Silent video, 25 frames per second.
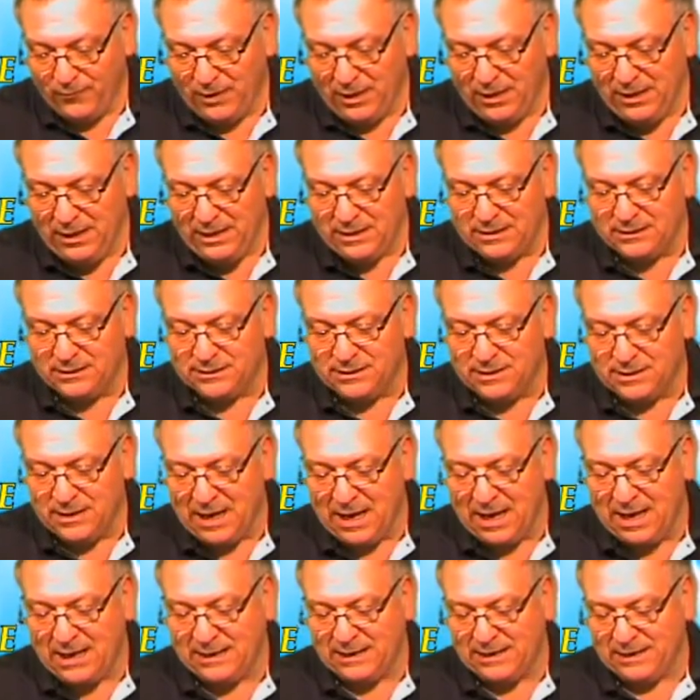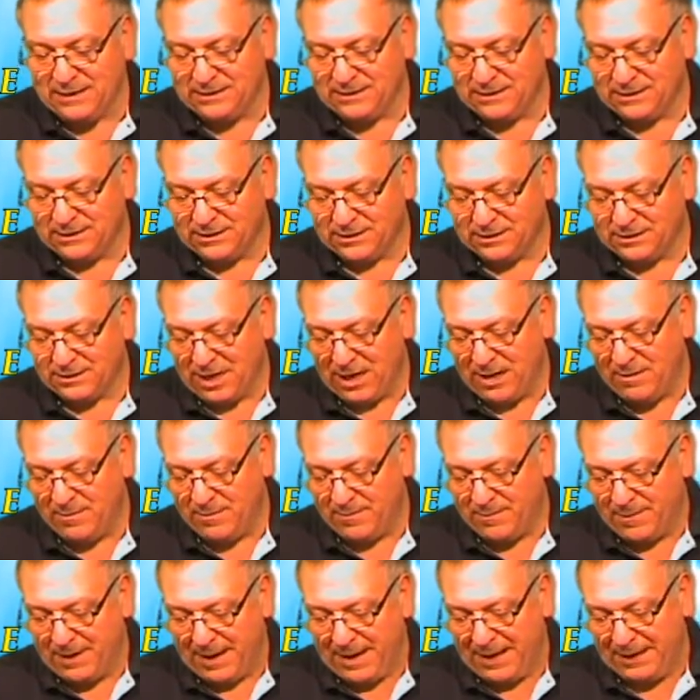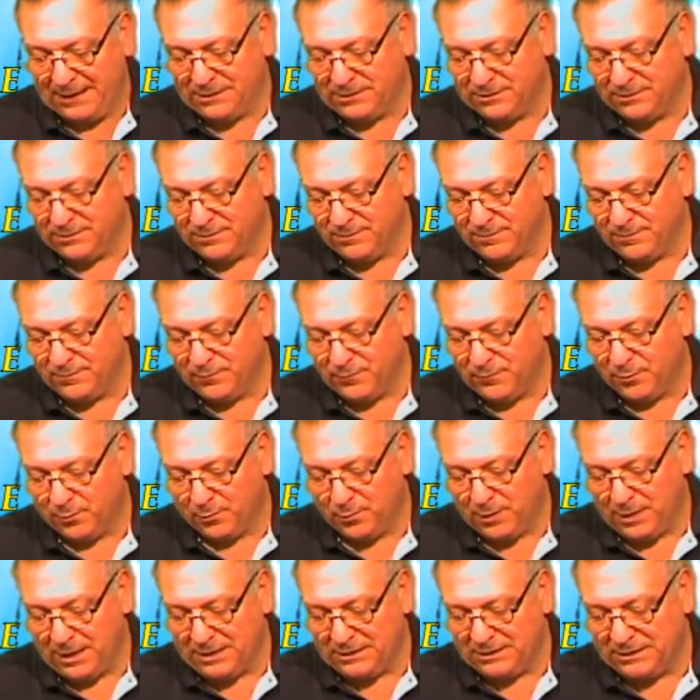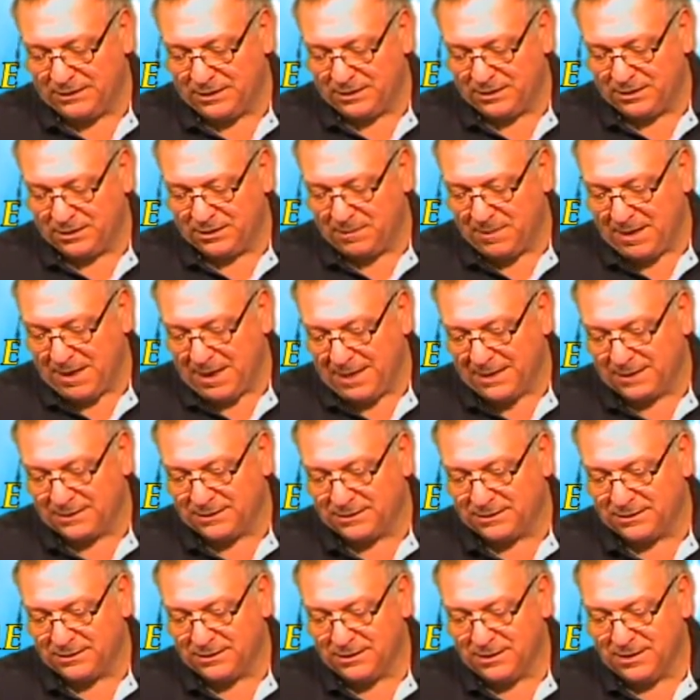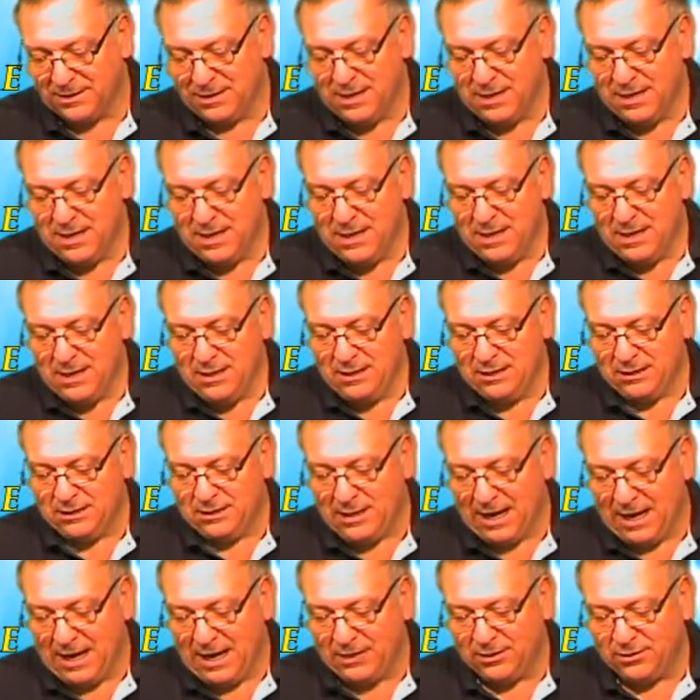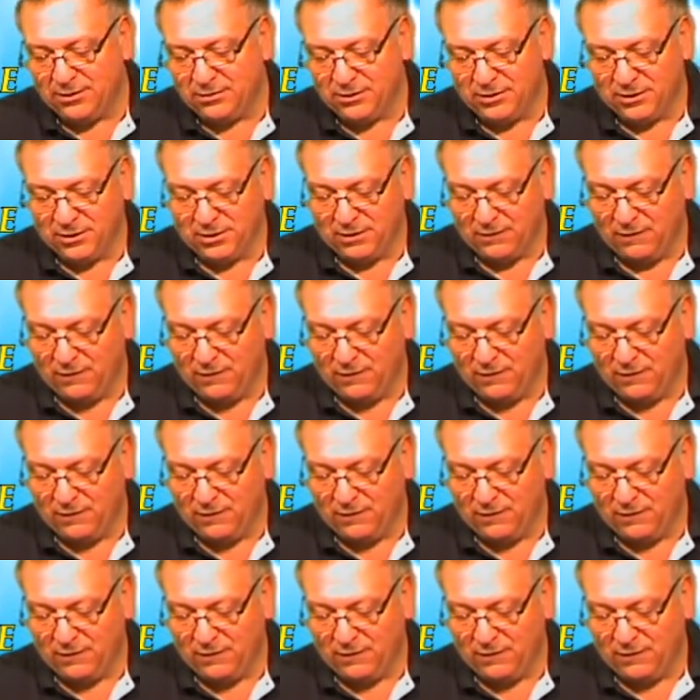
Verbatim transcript: it's the Yankees at the Diamondbacks, the Reds at the Mets, the Tigers at the